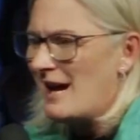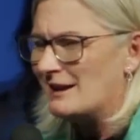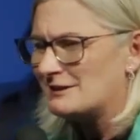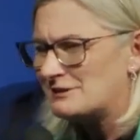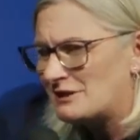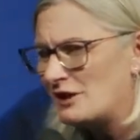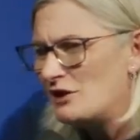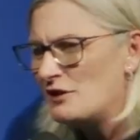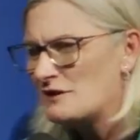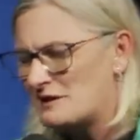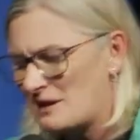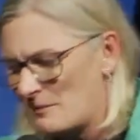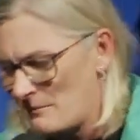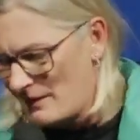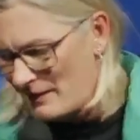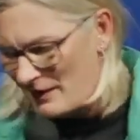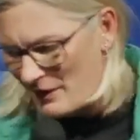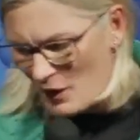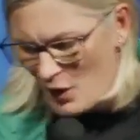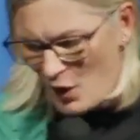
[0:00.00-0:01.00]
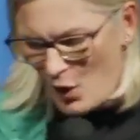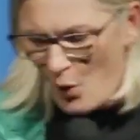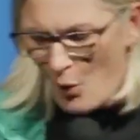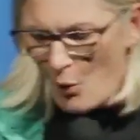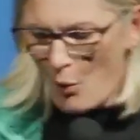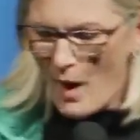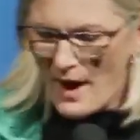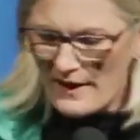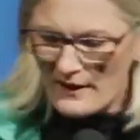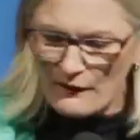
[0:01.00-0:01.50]
I'll tell you something.
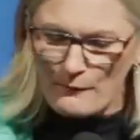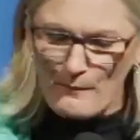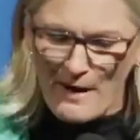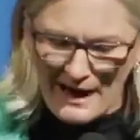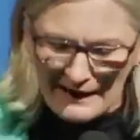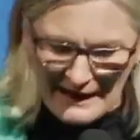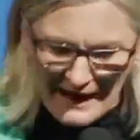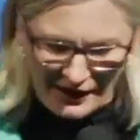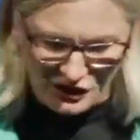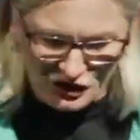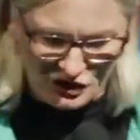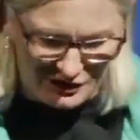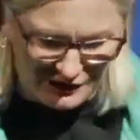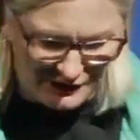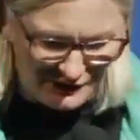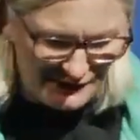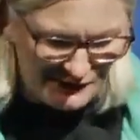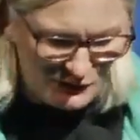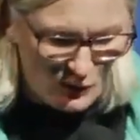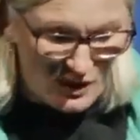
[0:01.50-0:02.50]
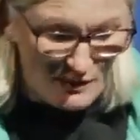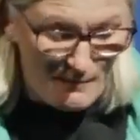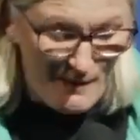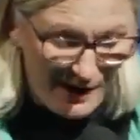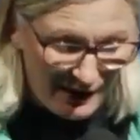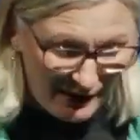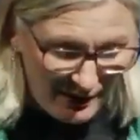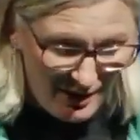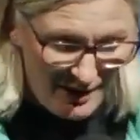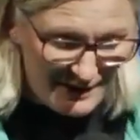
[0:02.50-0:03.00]
One of my lectures, one of my
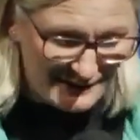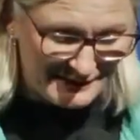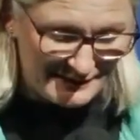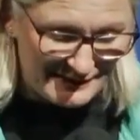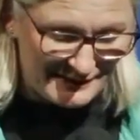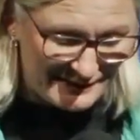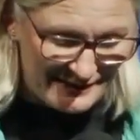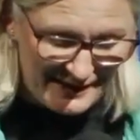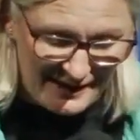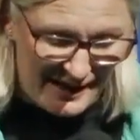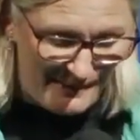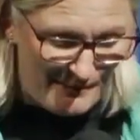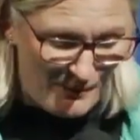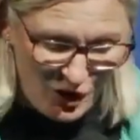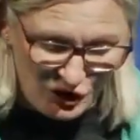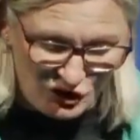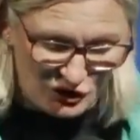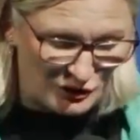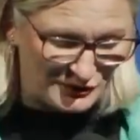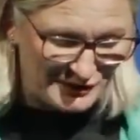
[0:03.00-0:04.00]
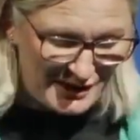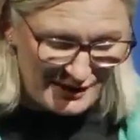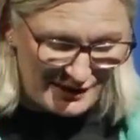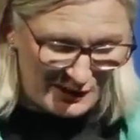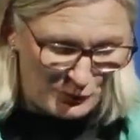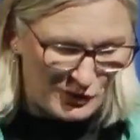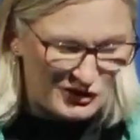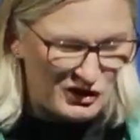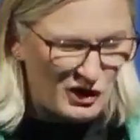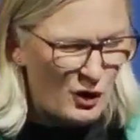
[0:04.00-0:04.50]
classes that our modules I
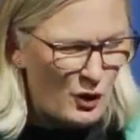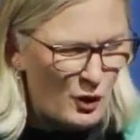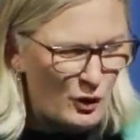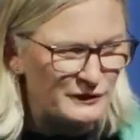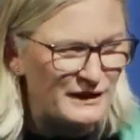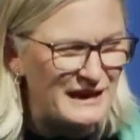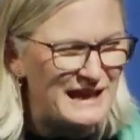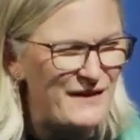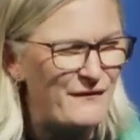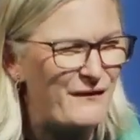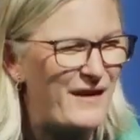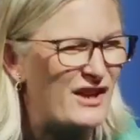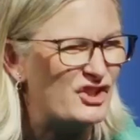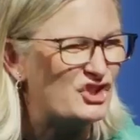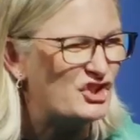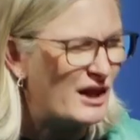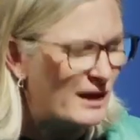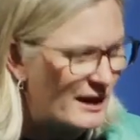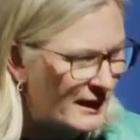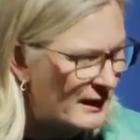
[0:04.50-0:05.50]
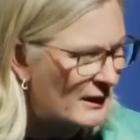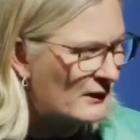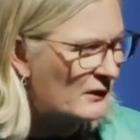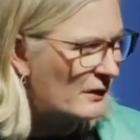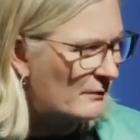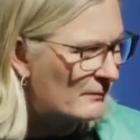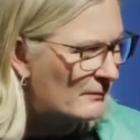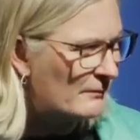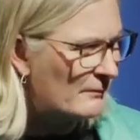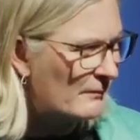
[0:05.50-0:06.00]
did was called
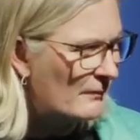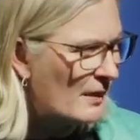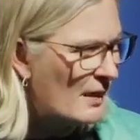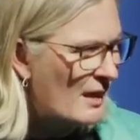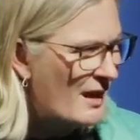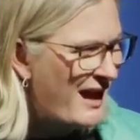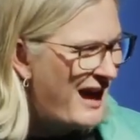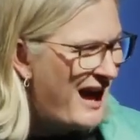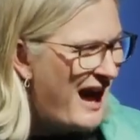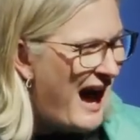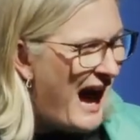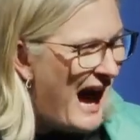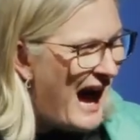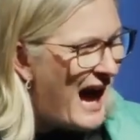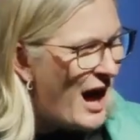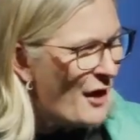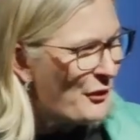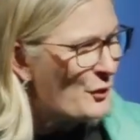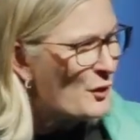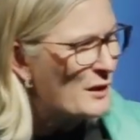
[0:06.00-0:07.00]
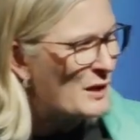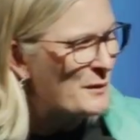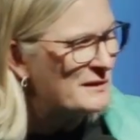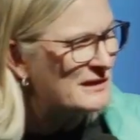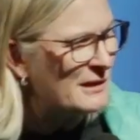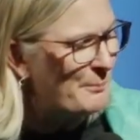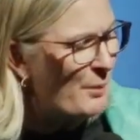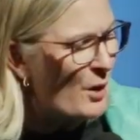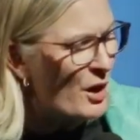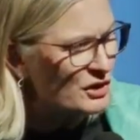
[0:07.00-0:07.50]
Evangelicism. I thought it was
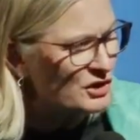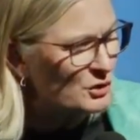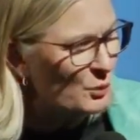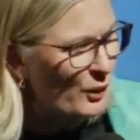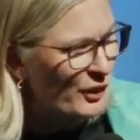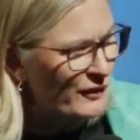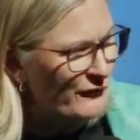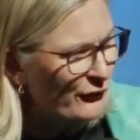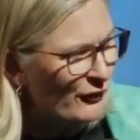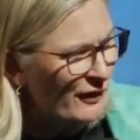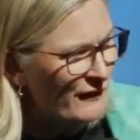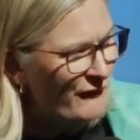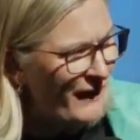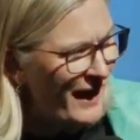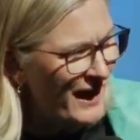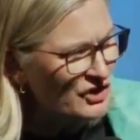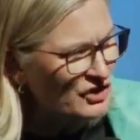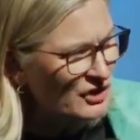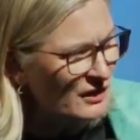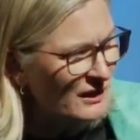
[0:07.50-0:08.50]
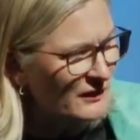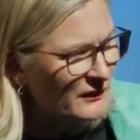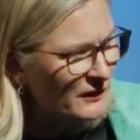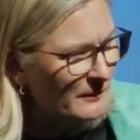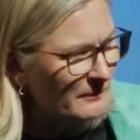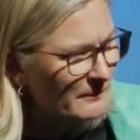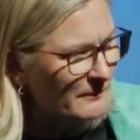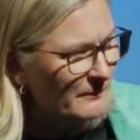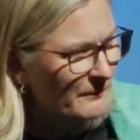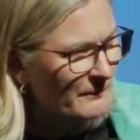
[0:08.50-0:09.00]
a posh word for evangelism.
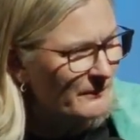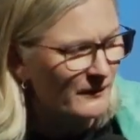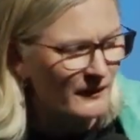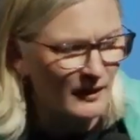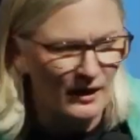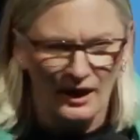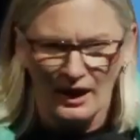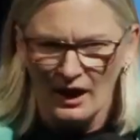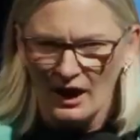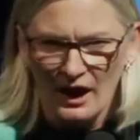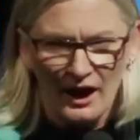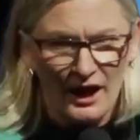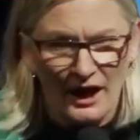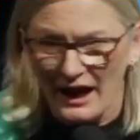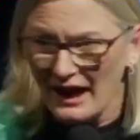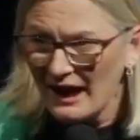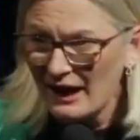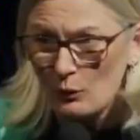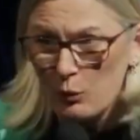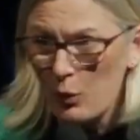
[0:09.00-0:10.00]
It